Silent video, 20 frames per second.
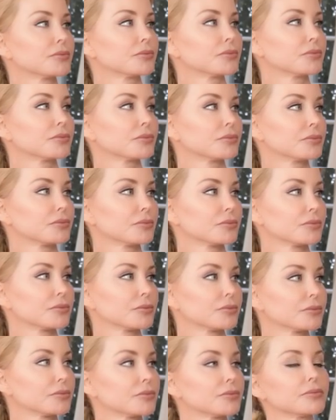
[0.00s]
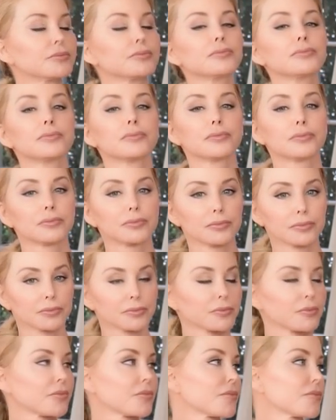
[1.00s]

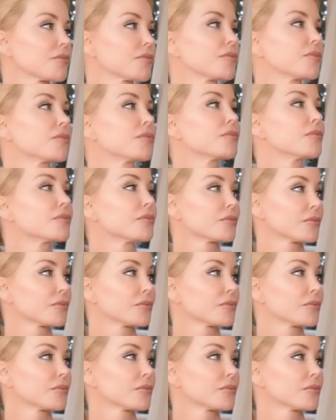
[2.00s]
[no speech]